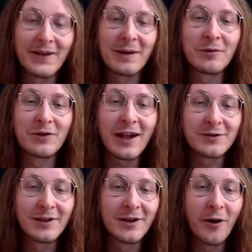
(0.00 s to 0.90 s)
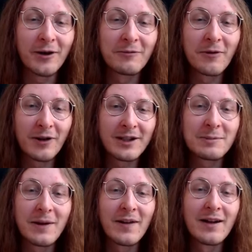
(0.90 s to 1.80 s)
I'm not actually going for it,
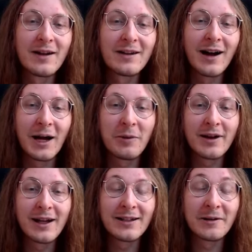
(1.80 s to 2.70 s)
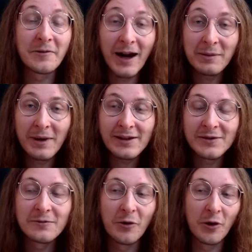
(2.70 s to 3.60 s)
but I wanna get the fragments
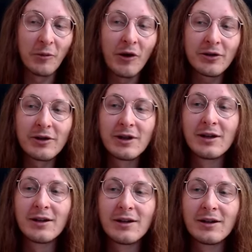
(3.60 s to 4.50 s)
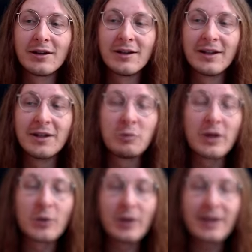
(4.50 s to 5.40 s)
for mod. If we
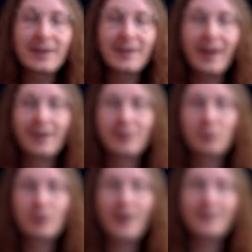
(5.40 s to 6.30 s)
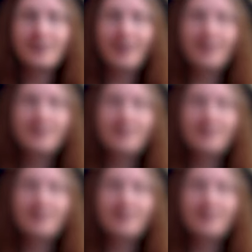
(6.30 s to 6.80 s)
quickly take a look at the kits,